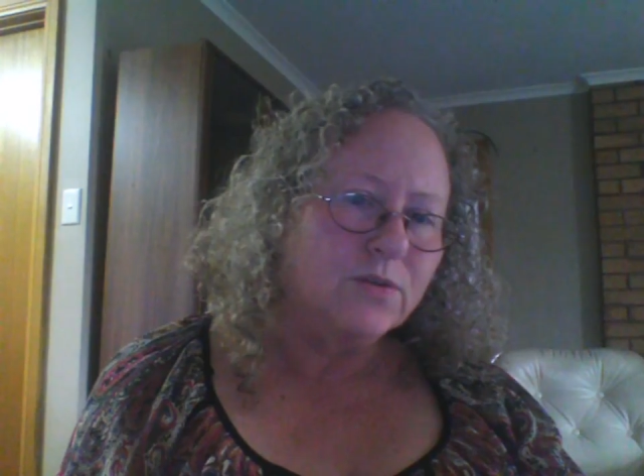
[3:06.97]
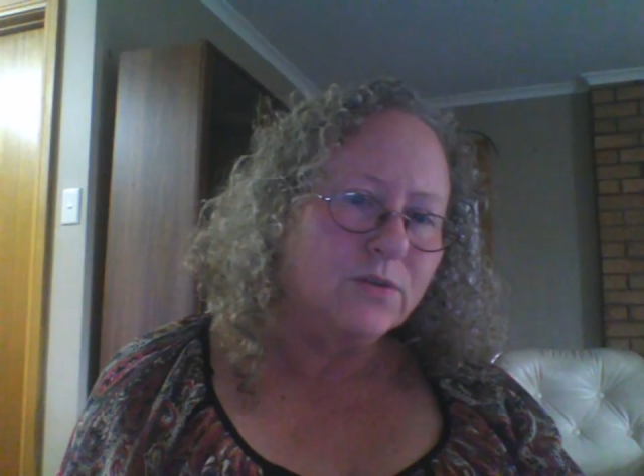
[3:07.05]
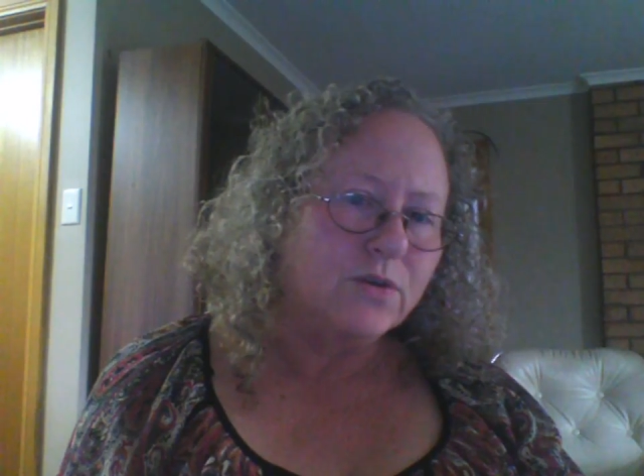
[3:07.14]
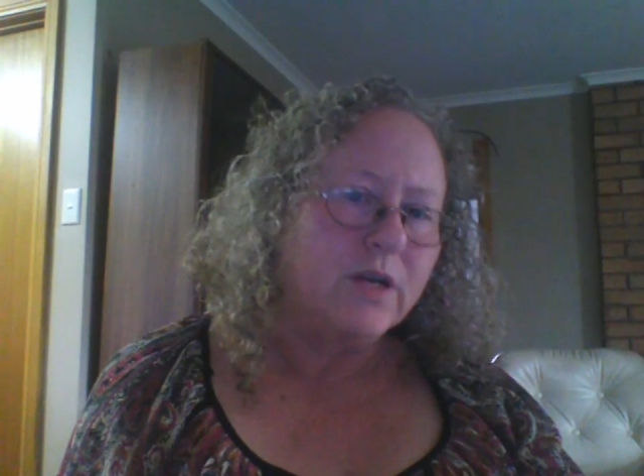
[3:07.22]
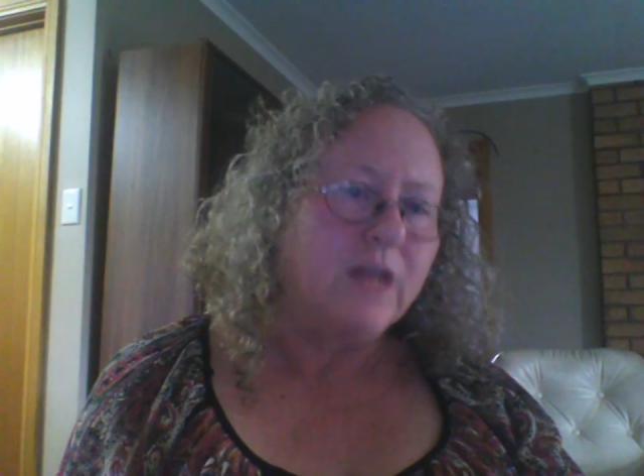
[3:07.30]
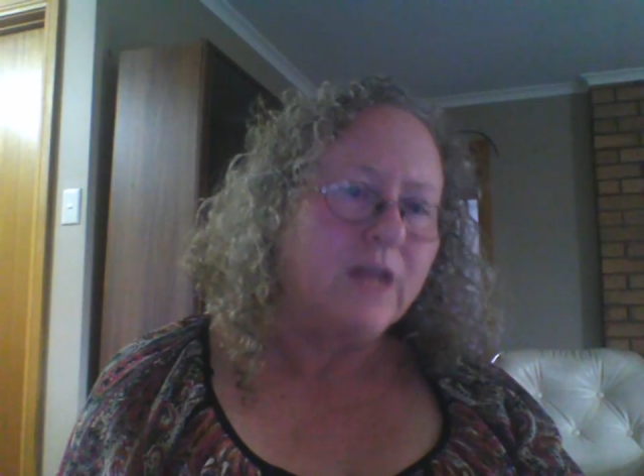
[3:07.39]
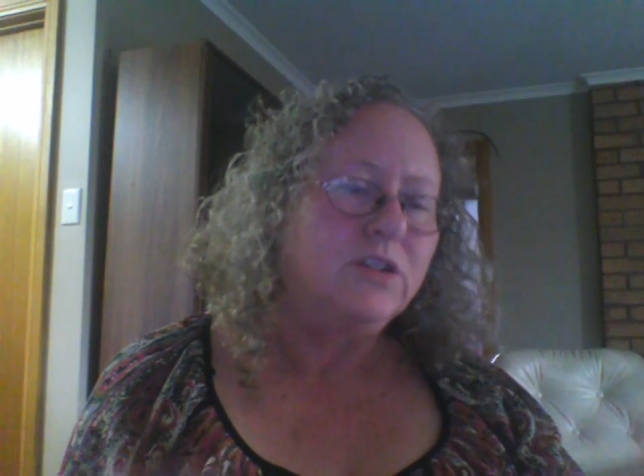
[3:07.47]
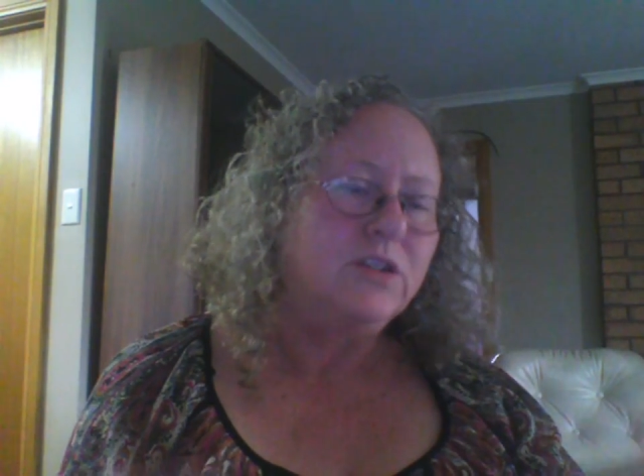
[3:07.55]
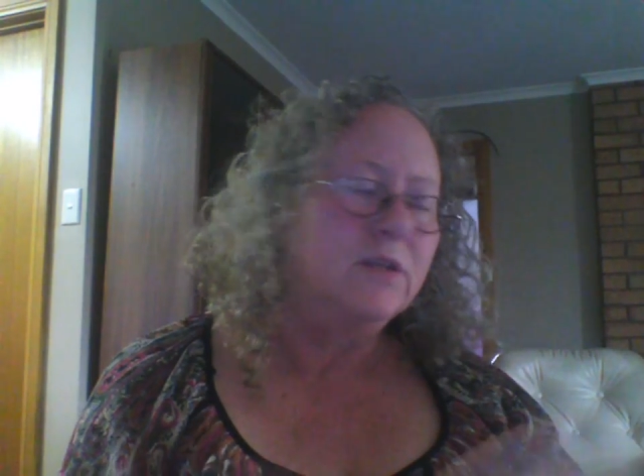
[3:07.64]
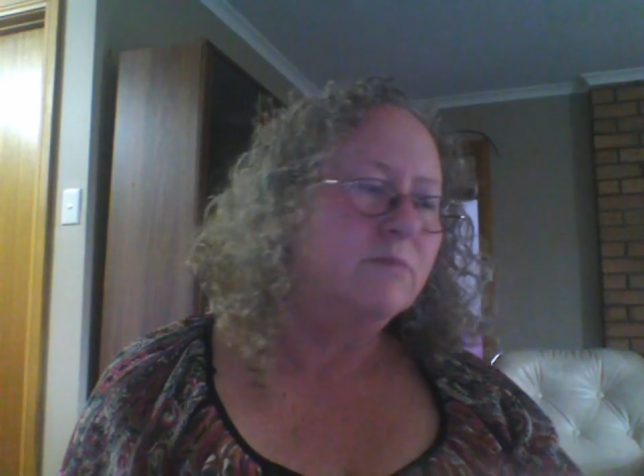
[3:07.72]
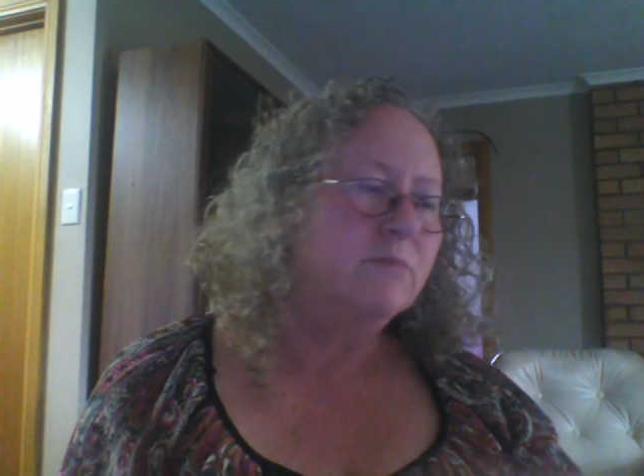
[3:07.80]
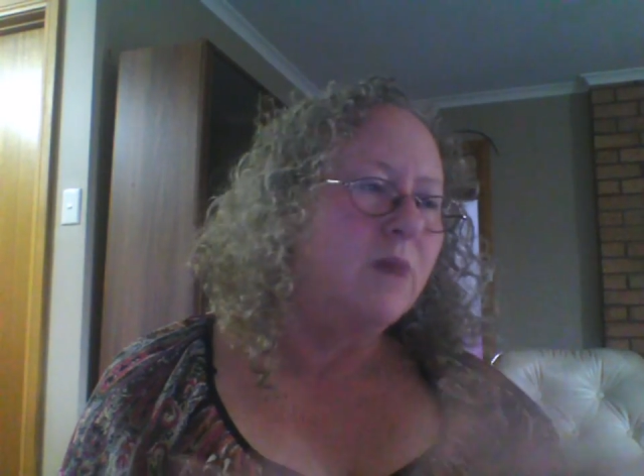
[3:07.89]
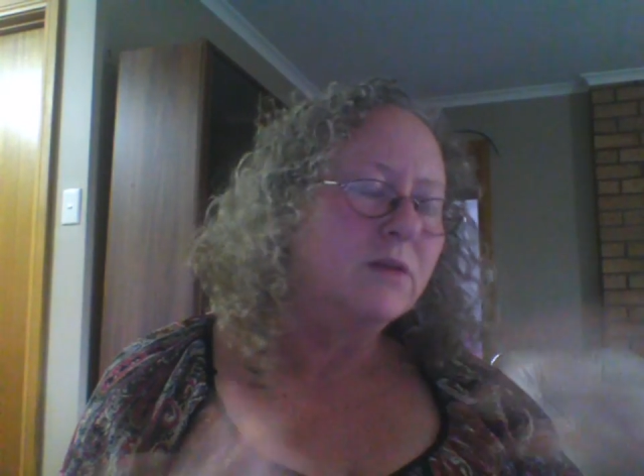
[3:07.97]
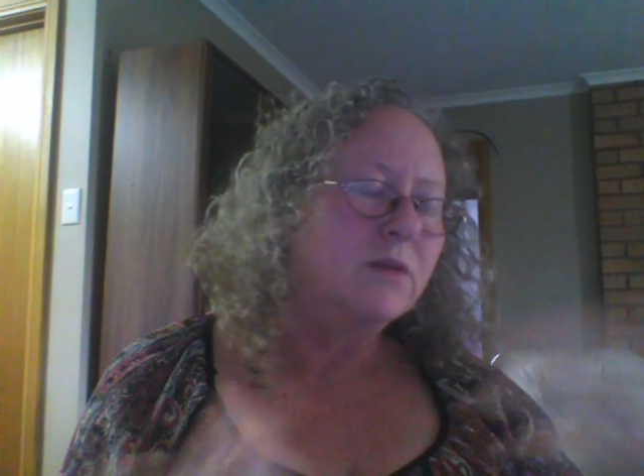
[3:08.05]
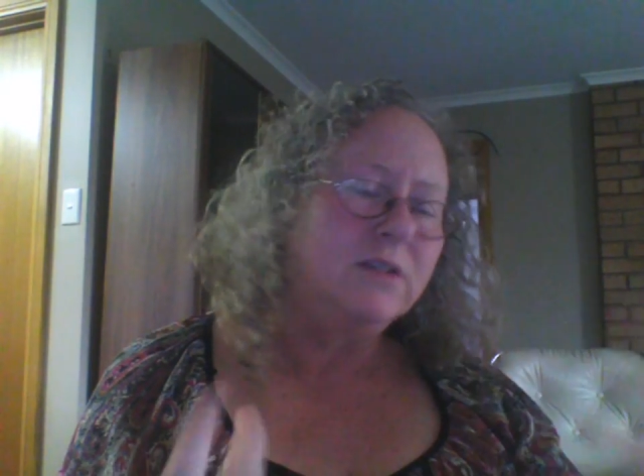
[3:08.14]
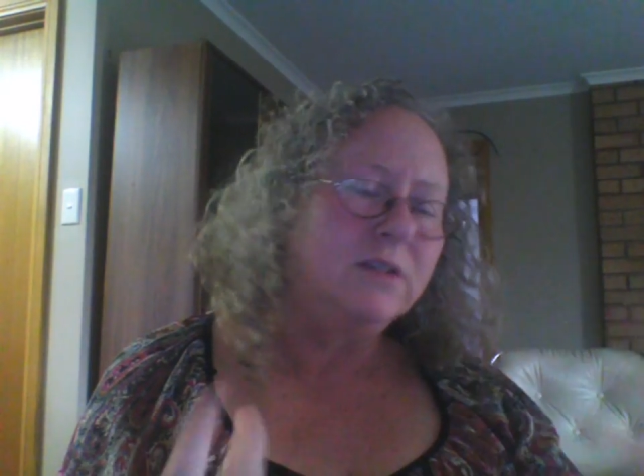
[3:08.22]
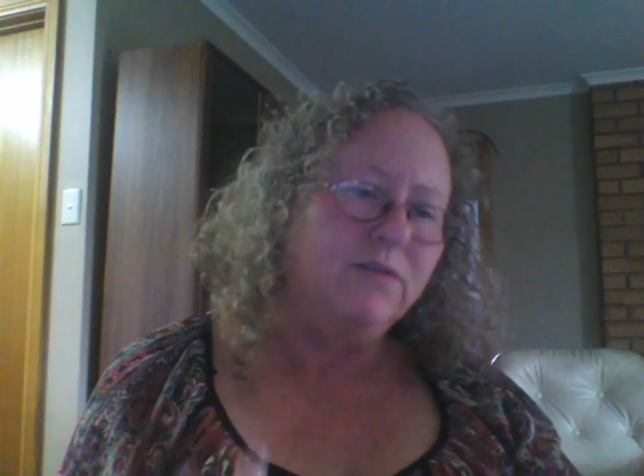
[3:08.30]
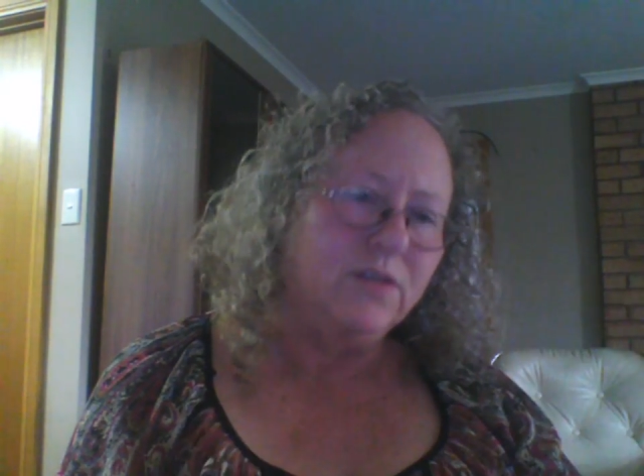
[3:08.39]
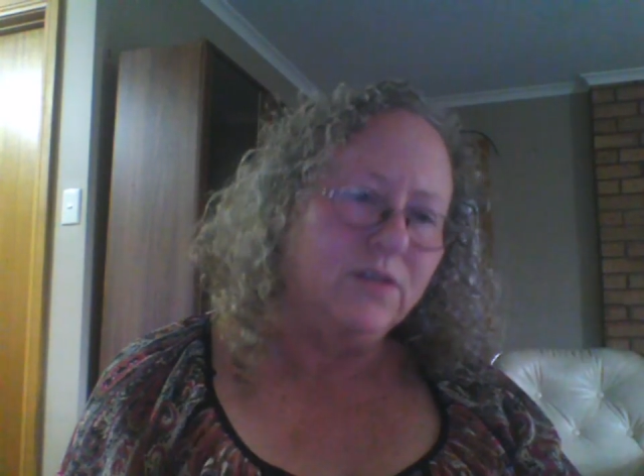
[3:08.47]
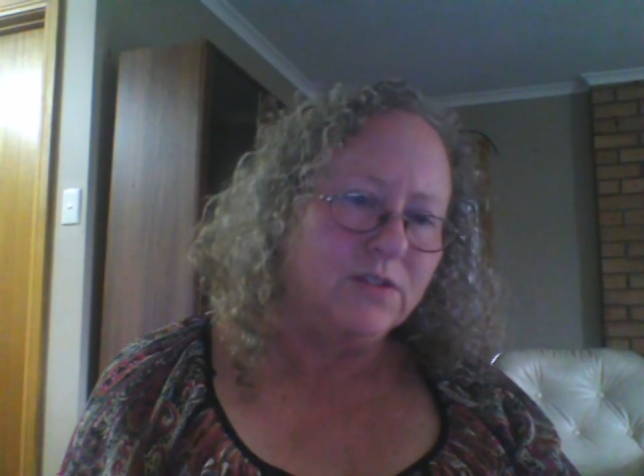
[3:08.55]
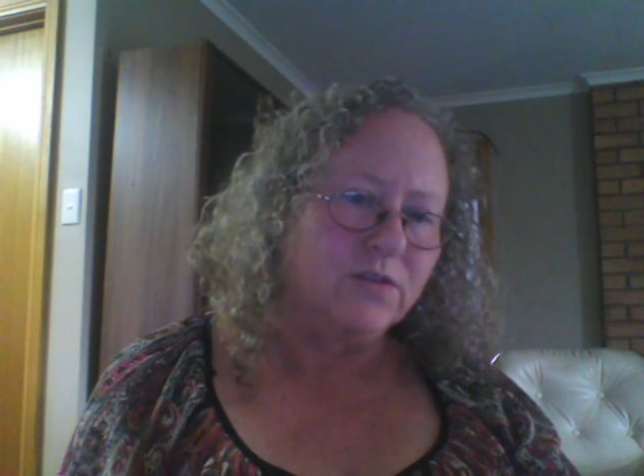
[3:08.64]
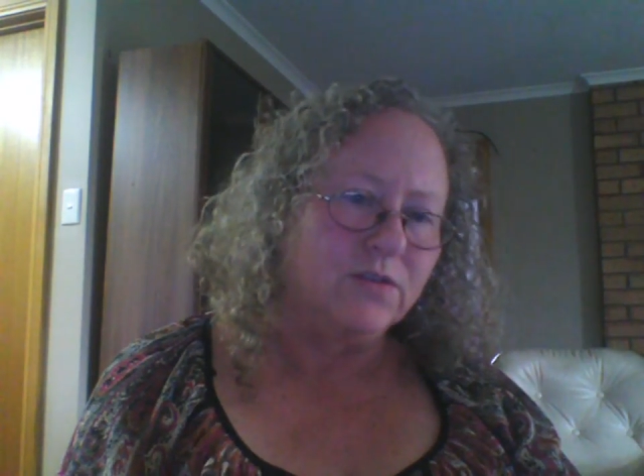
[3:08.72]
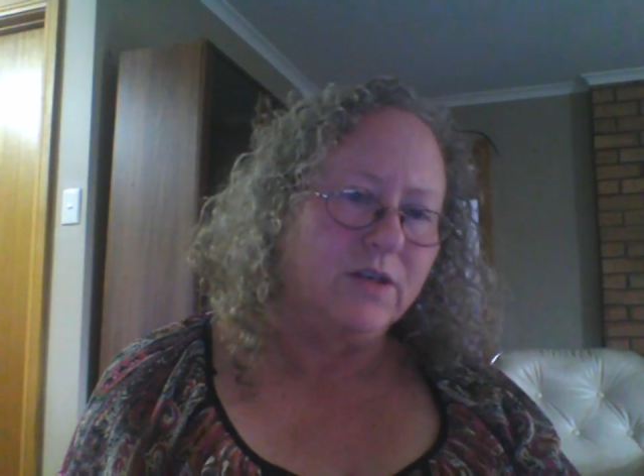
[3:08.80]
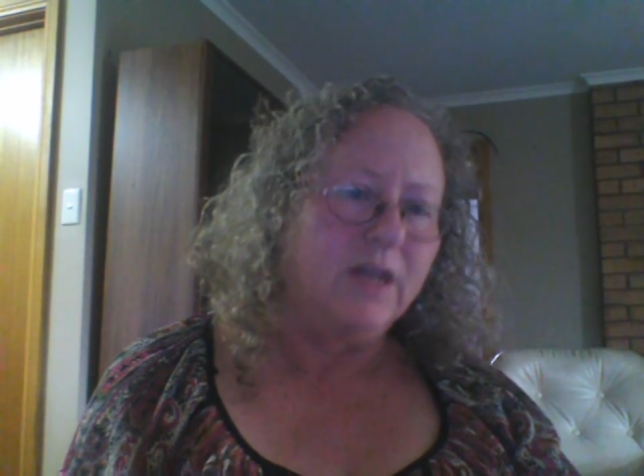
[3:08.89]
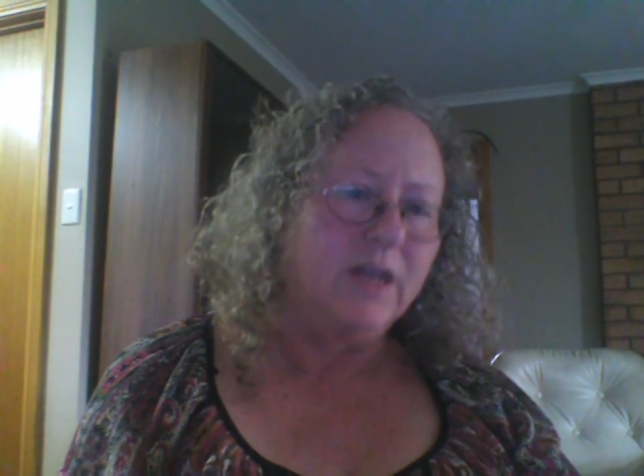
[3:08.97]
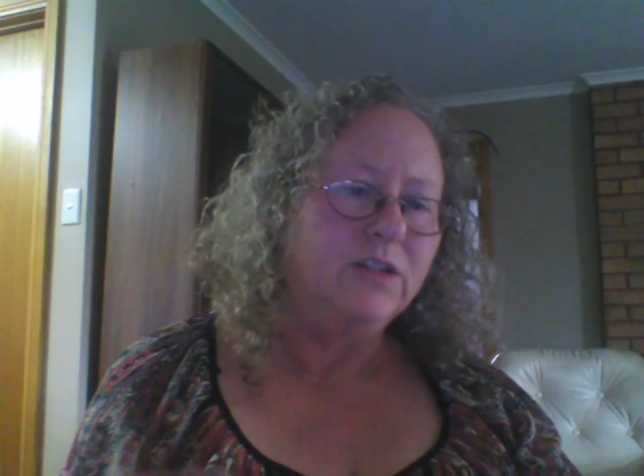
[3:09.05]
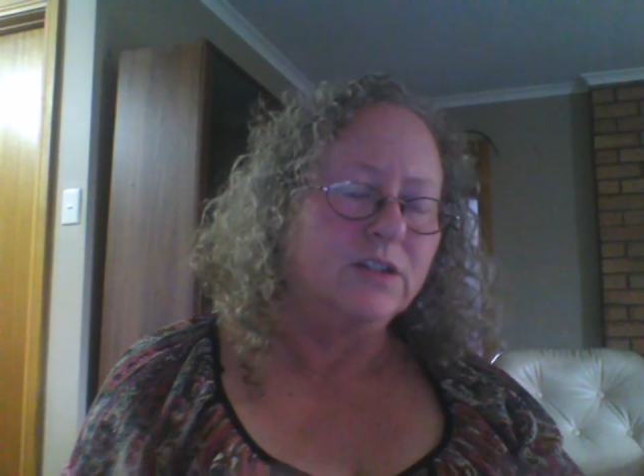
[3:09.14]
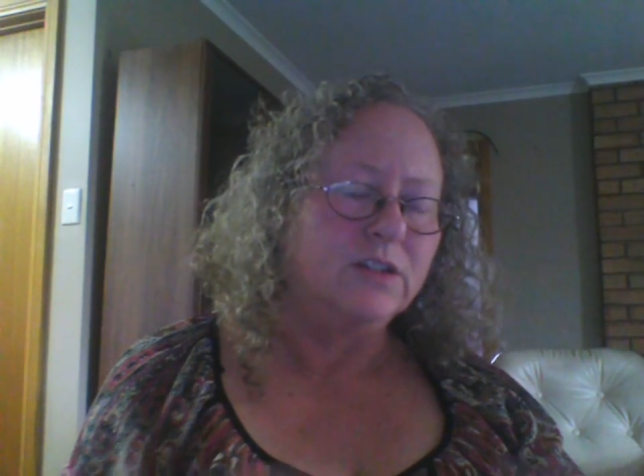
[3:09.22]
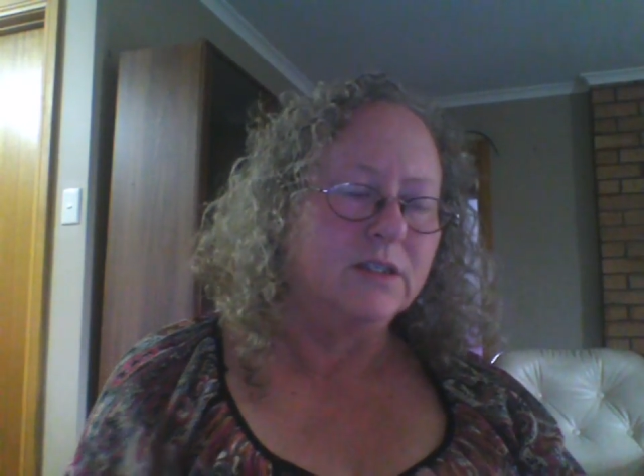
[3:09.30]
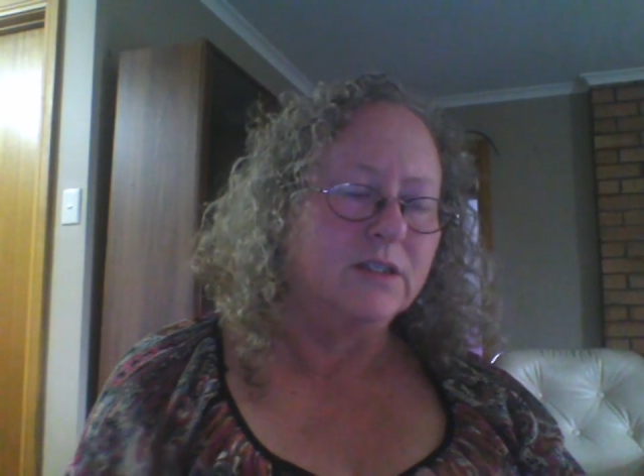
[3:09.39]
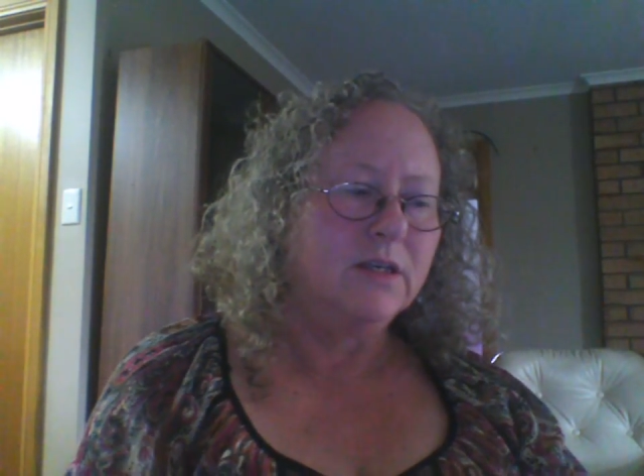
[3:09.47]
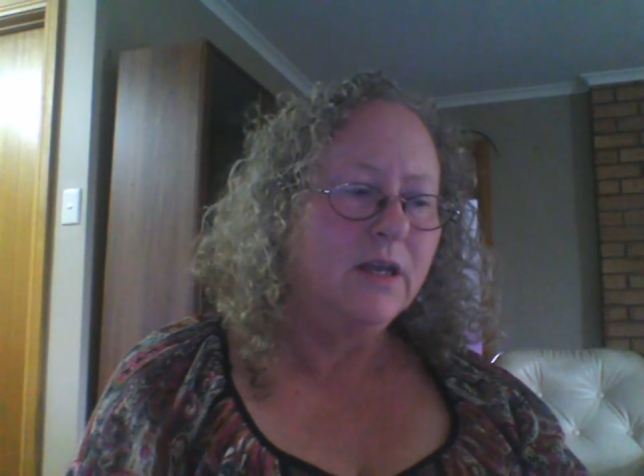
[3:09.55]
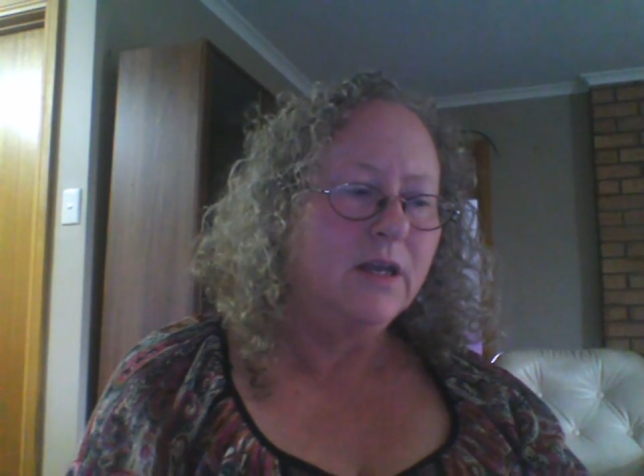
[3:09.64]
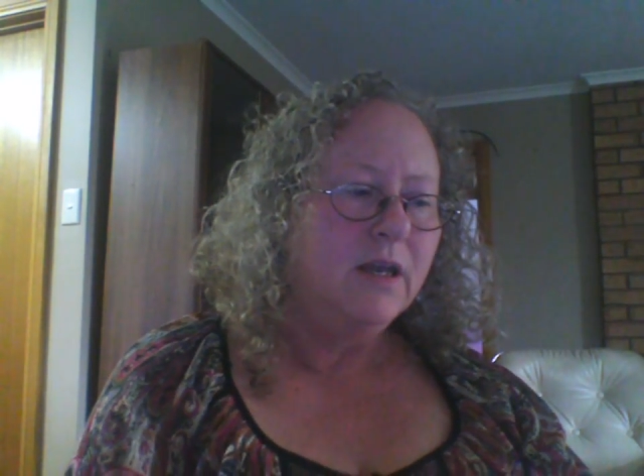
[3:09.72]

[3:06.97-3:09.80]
creation and multiverse creation,